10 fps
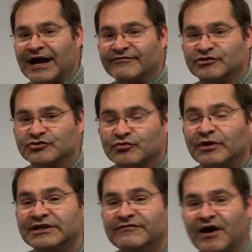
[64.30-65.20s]
after
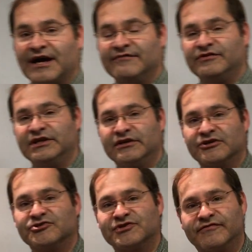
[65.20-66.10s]
25
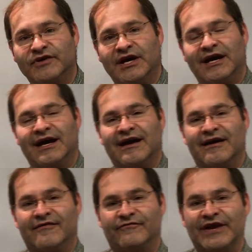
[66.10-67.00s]
years of
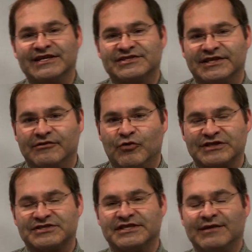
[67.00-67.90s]
facing
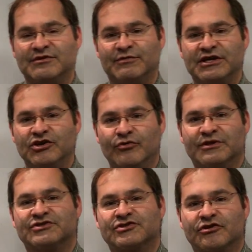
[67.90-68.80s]
what seemed to be
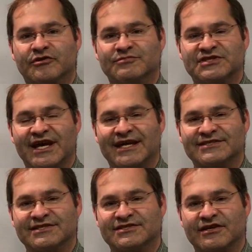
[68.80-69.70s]
human
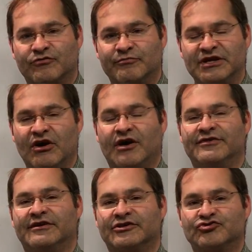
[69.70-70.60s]
circumstances that were
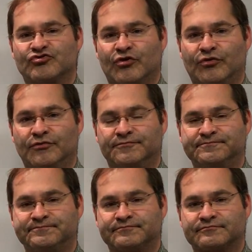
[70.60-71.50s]
beyond their control,
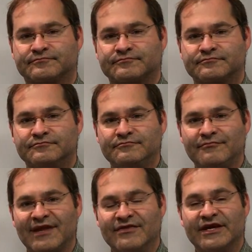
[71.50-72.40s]

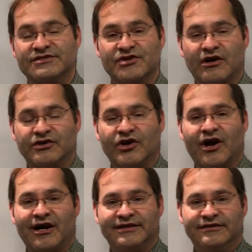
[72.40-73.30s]
they saw
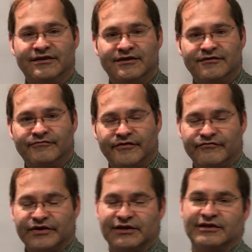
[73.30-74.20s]
God
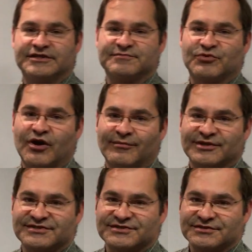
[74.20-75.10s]
fulfill his
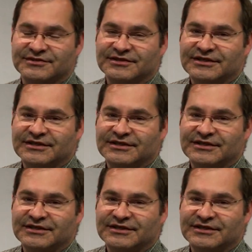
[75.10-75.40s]
promise.